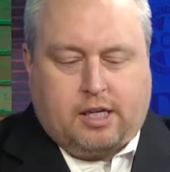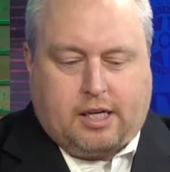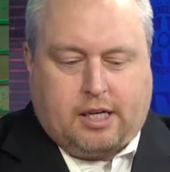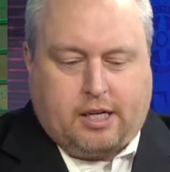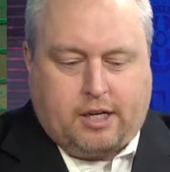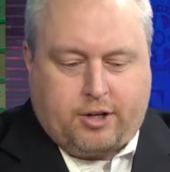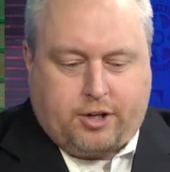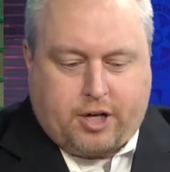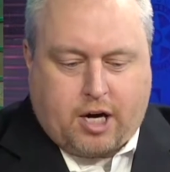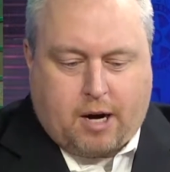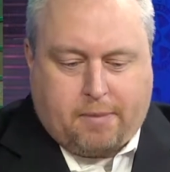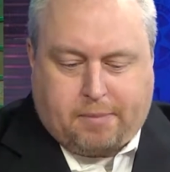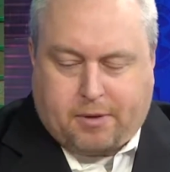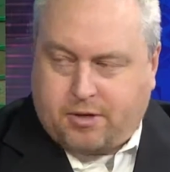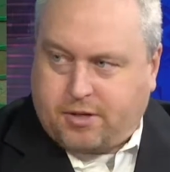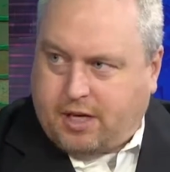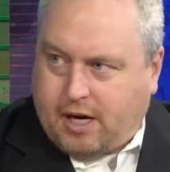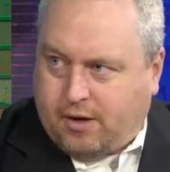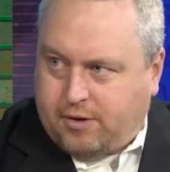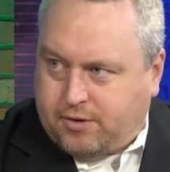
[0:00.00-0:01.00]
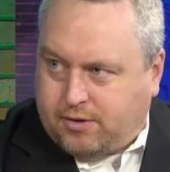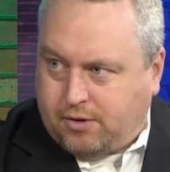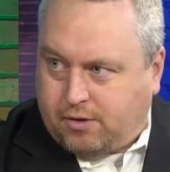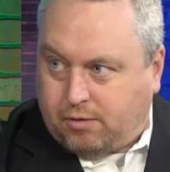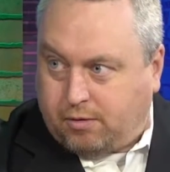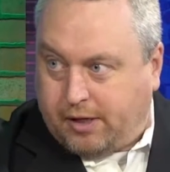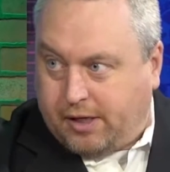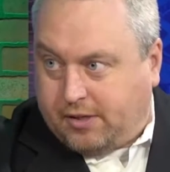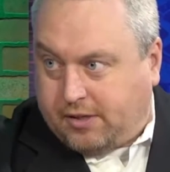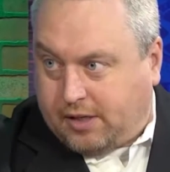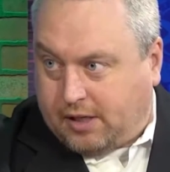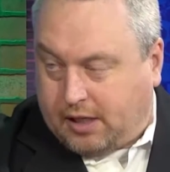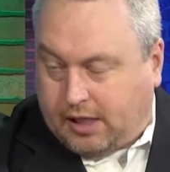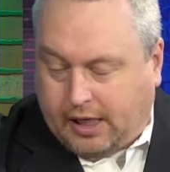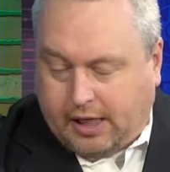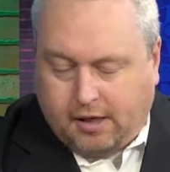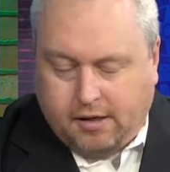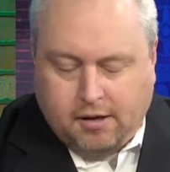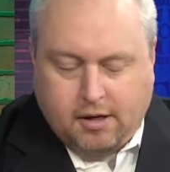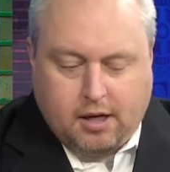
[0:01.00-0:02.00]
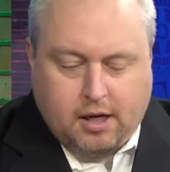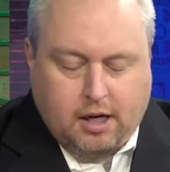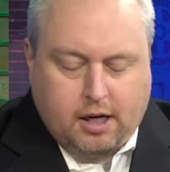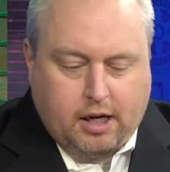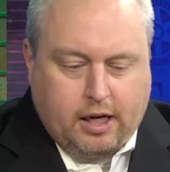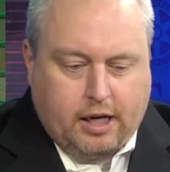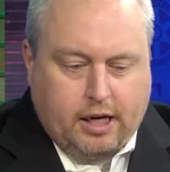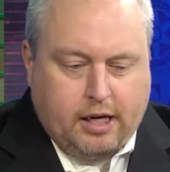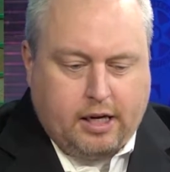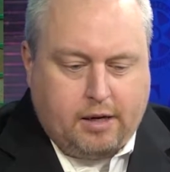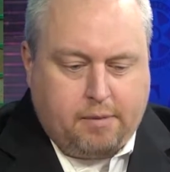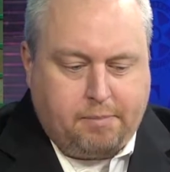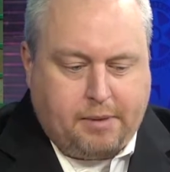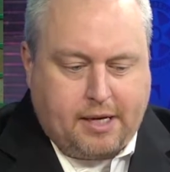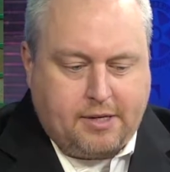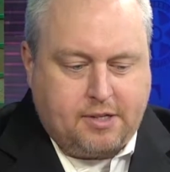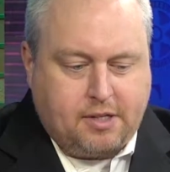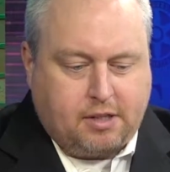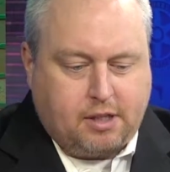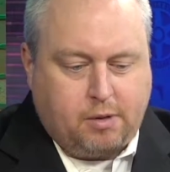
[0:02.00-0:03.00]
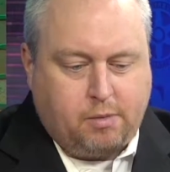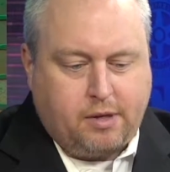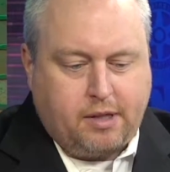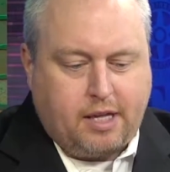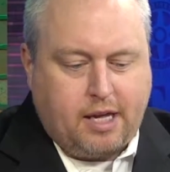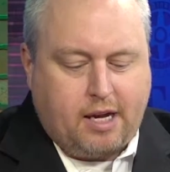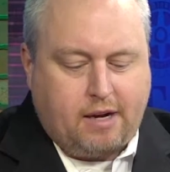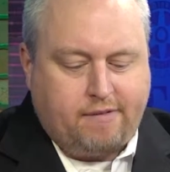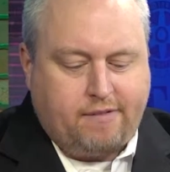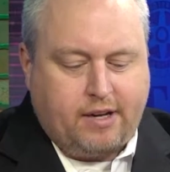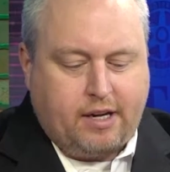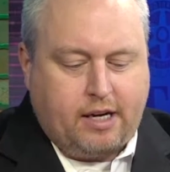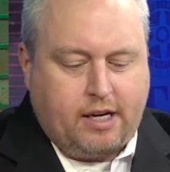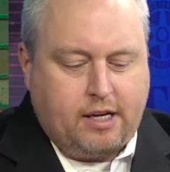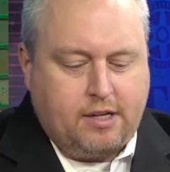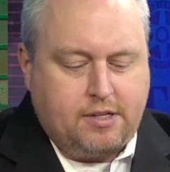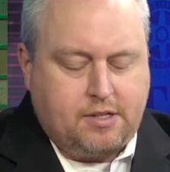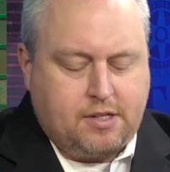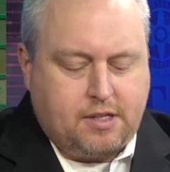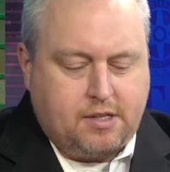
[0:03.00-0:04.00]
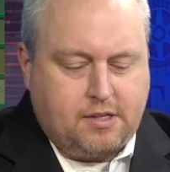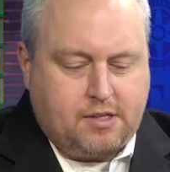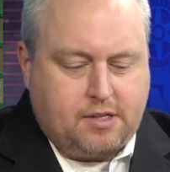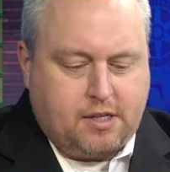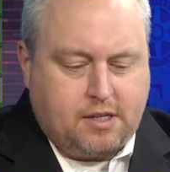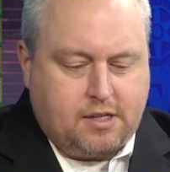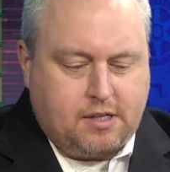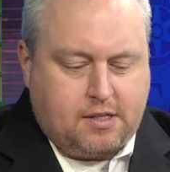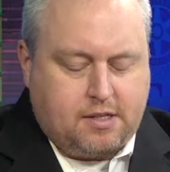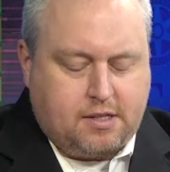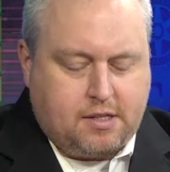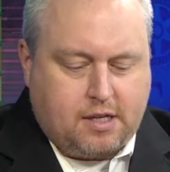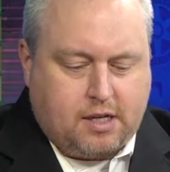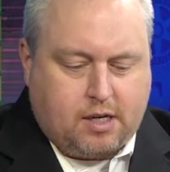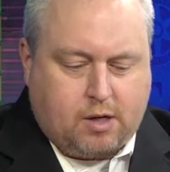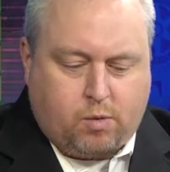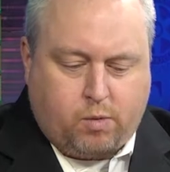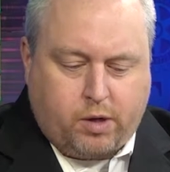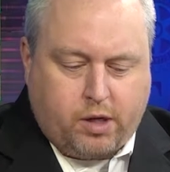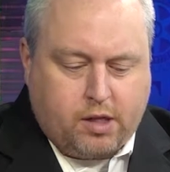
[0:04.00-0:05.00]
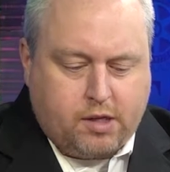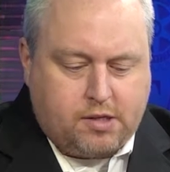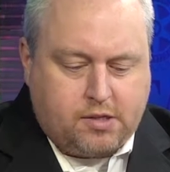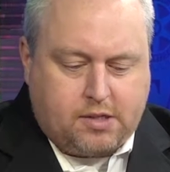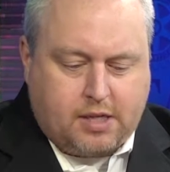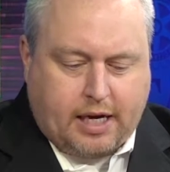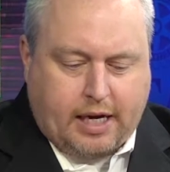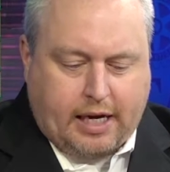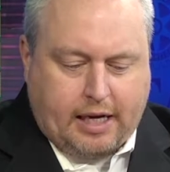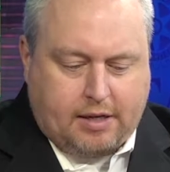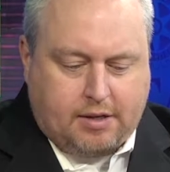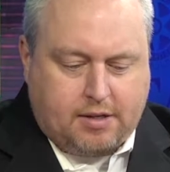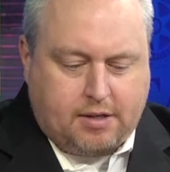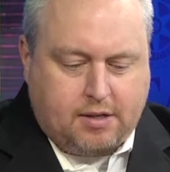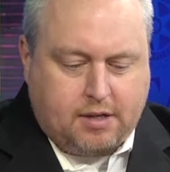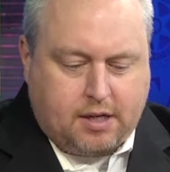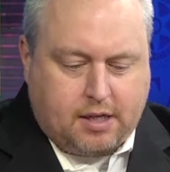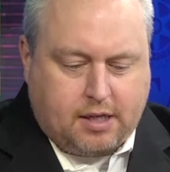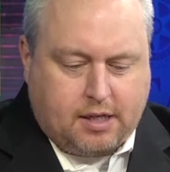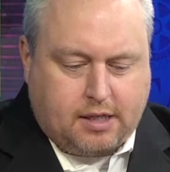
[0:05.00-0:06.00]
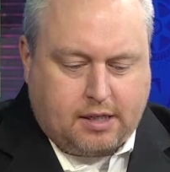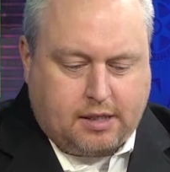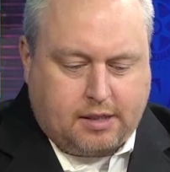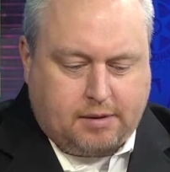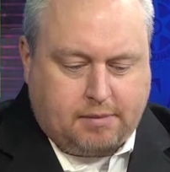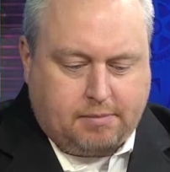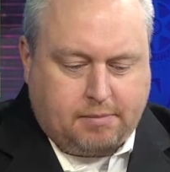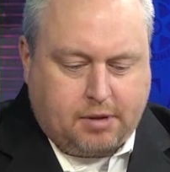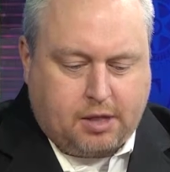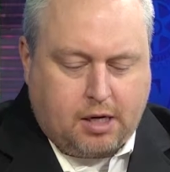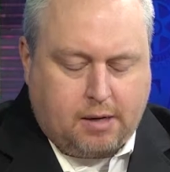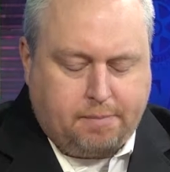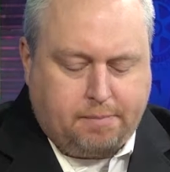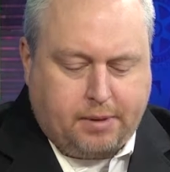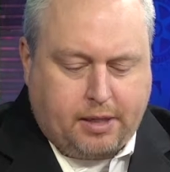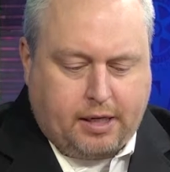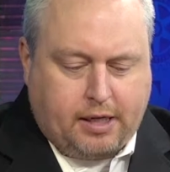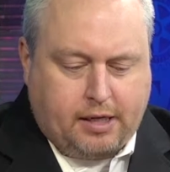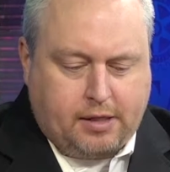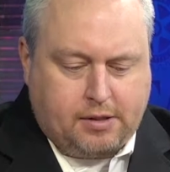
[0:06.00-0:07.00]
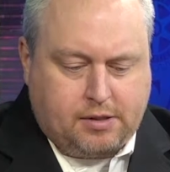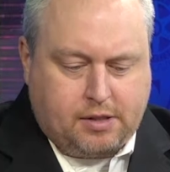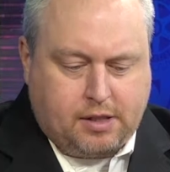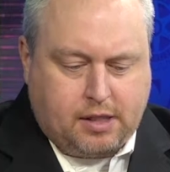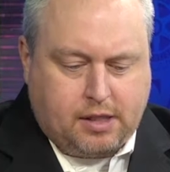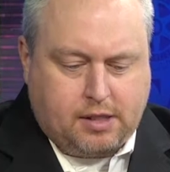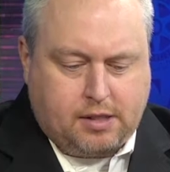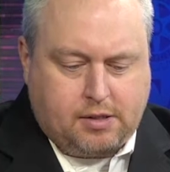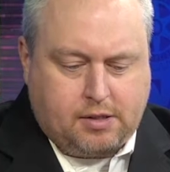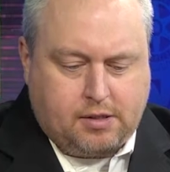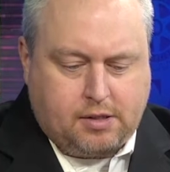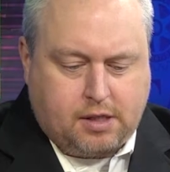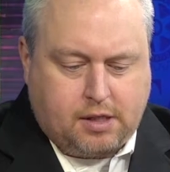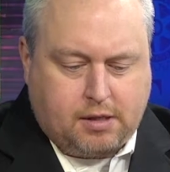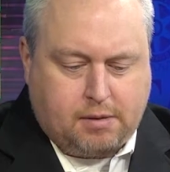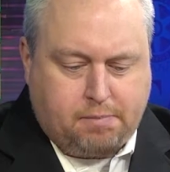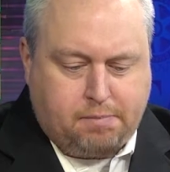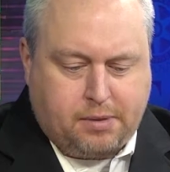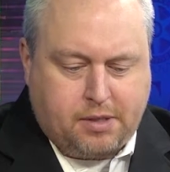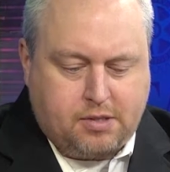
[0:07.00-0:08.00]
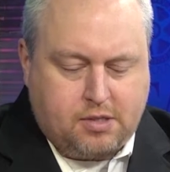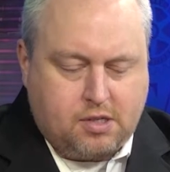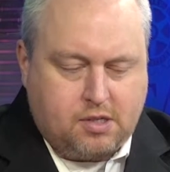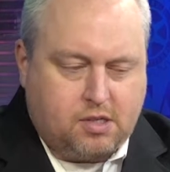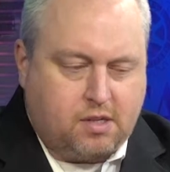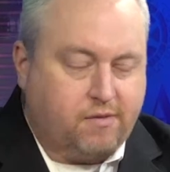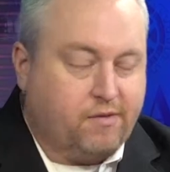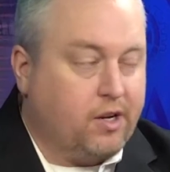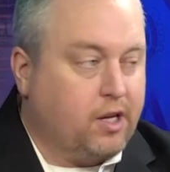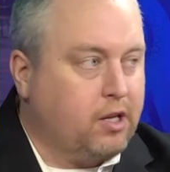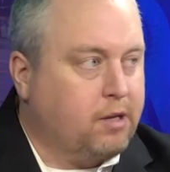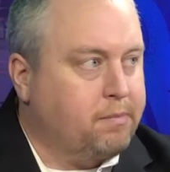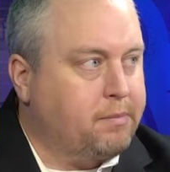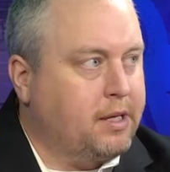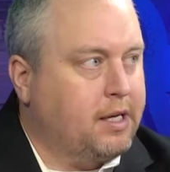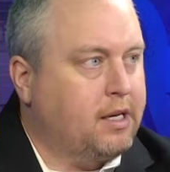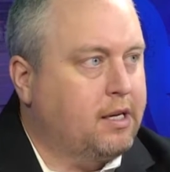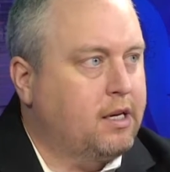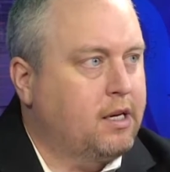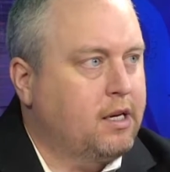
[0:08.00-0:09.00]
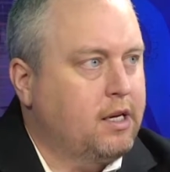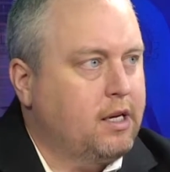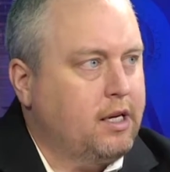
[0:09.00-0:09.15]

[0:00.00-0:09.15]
uh, Shoppers Council recently and basically, what that event is is it's uh, real estate um, companies, it's uh, business development,